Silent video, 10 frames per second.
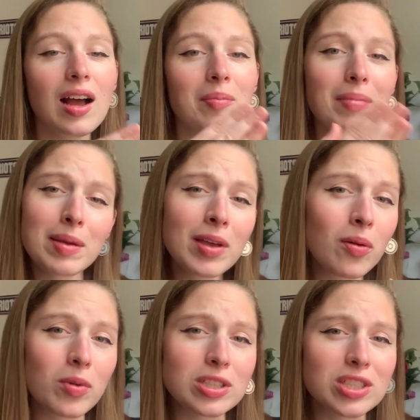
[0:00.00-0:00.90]
maybe I
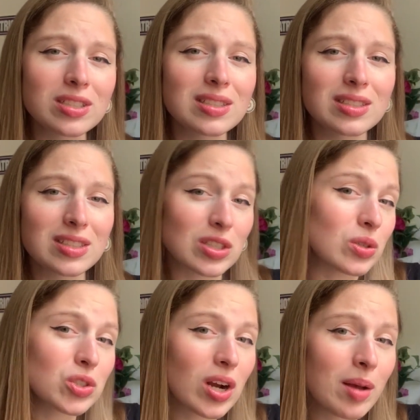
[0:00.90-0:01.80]
would just
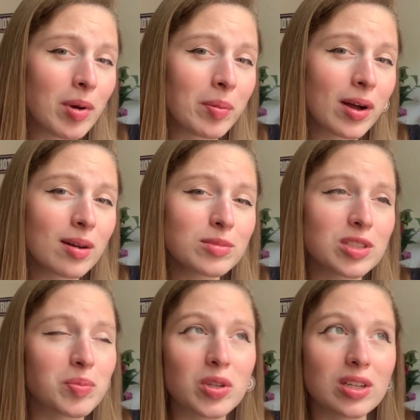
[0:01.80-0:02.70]
still try bubblegum
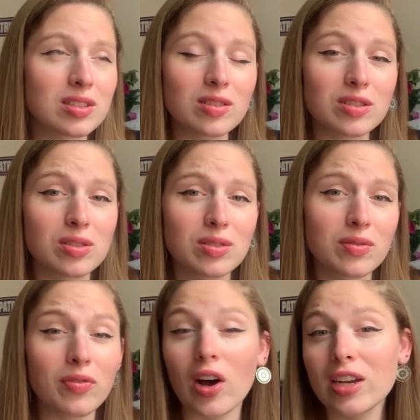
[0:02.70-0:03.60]
just because it's
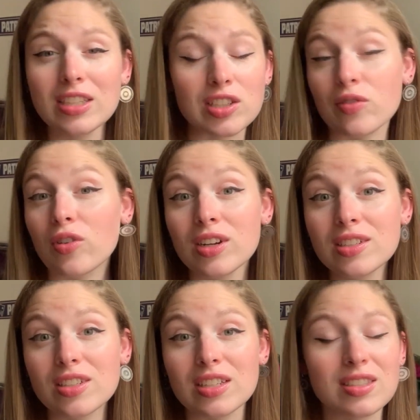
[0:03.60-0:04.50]
fun and
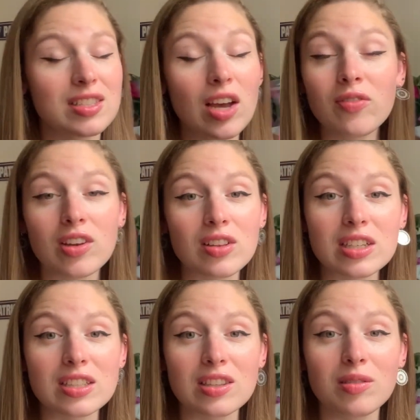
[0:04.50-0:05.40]
different. It's
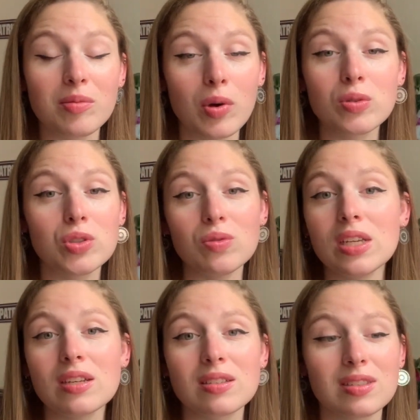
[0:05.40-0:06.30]
definitely the most
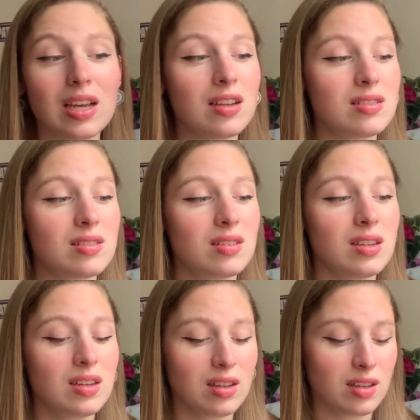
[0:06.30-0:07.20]
unique scent,
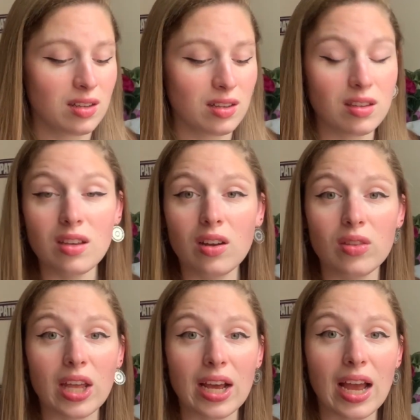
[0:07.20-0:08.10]
you know,
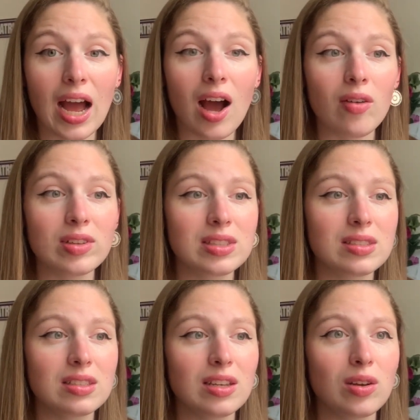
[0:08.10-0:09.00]
that I have.
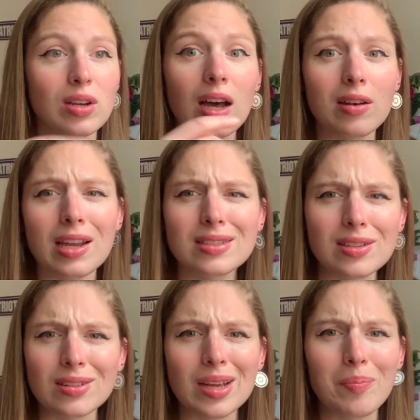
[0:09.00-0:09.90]
It's, you know, not
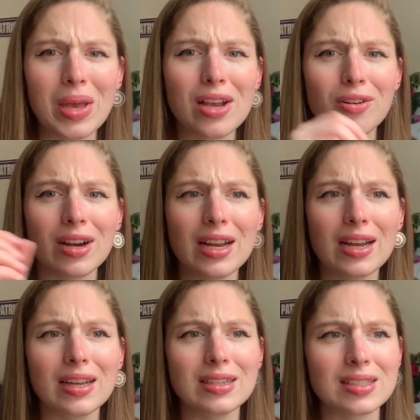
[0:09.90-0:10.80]
necessarily a
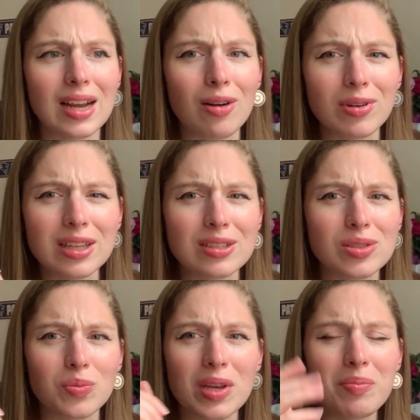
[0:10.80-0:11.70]
bakery, and it's not really a
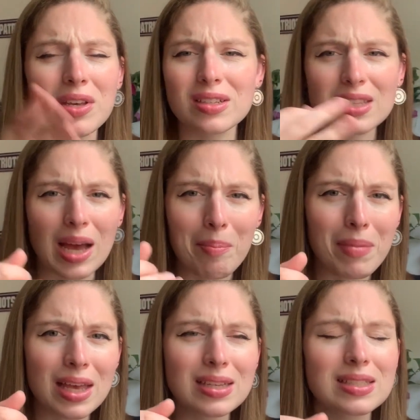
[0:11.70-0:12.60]
sweet because of that
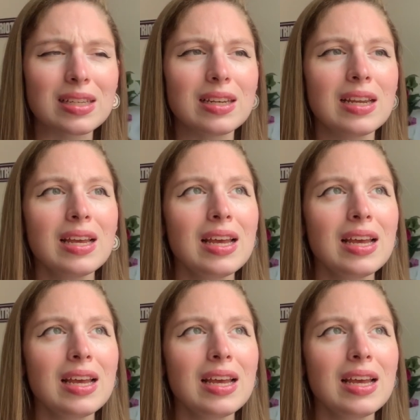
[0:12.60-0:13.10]
mint, and